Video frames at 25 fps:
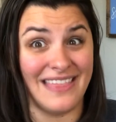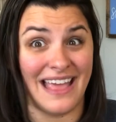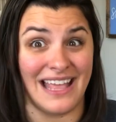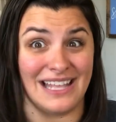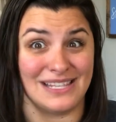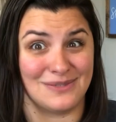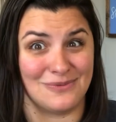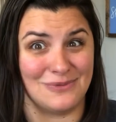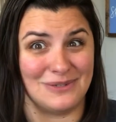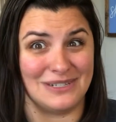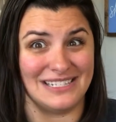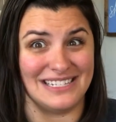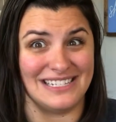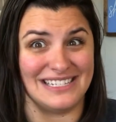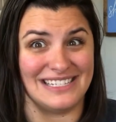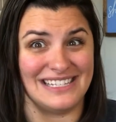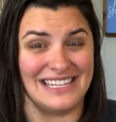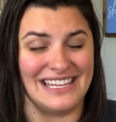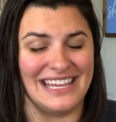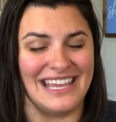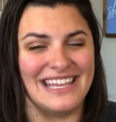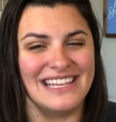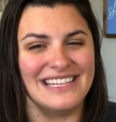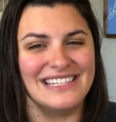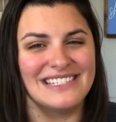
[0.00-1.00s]
that's what
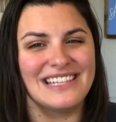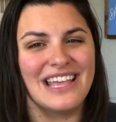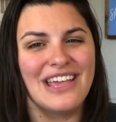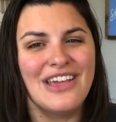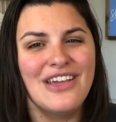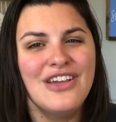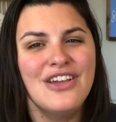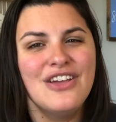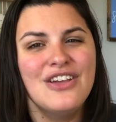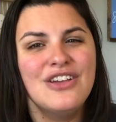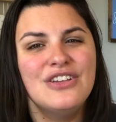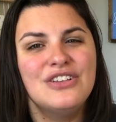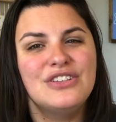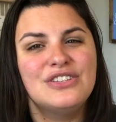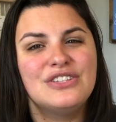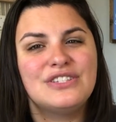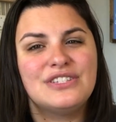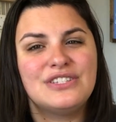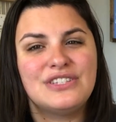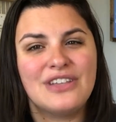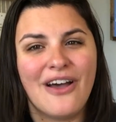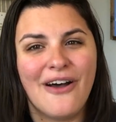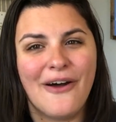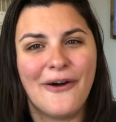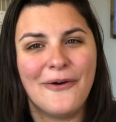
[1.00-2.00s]
Disney is.
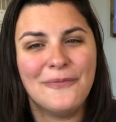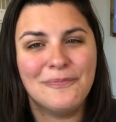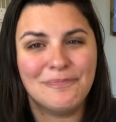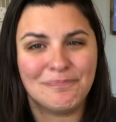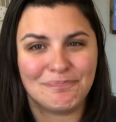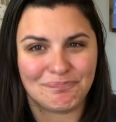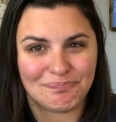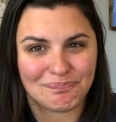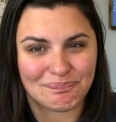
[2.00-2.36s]
So